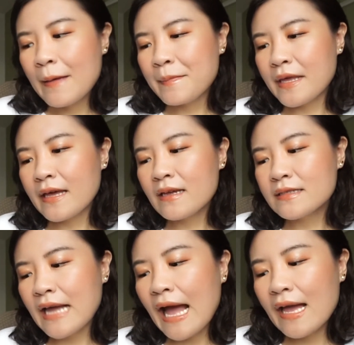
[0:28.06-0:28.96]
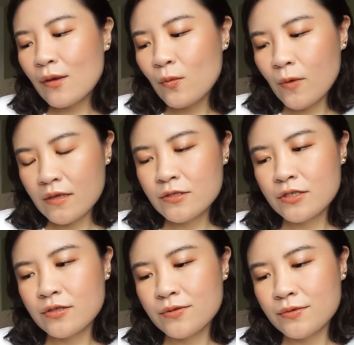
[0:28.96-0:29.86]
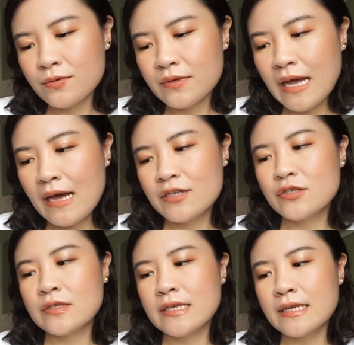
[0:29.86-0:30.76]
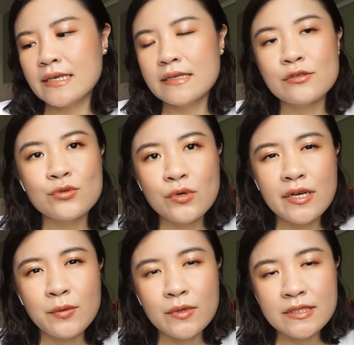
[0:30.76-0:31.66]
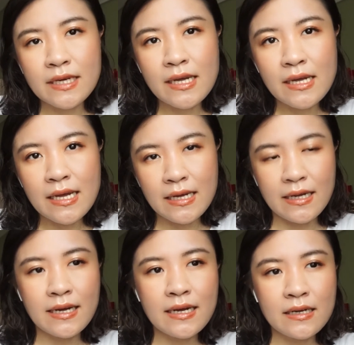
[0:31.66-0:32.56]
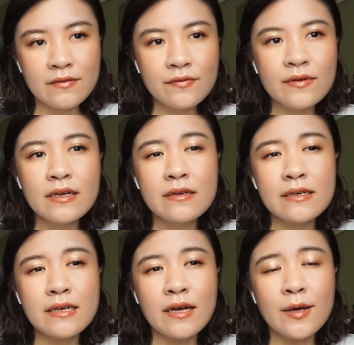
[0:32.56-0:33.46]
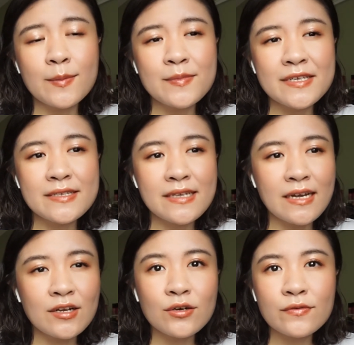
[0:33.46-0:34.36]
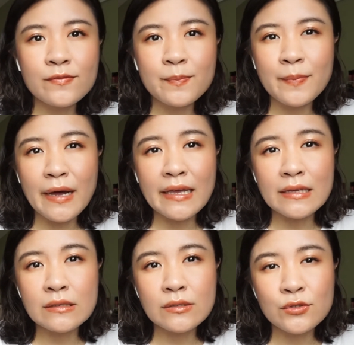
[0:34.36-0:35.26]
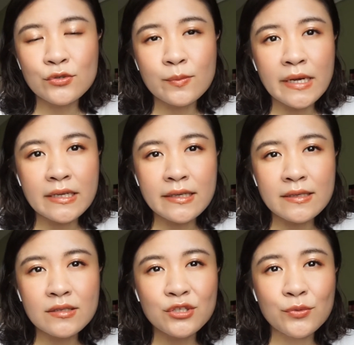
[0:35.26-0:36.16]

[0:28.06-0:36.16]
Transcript: because I want to actually enjoy what I have instead of buying too many new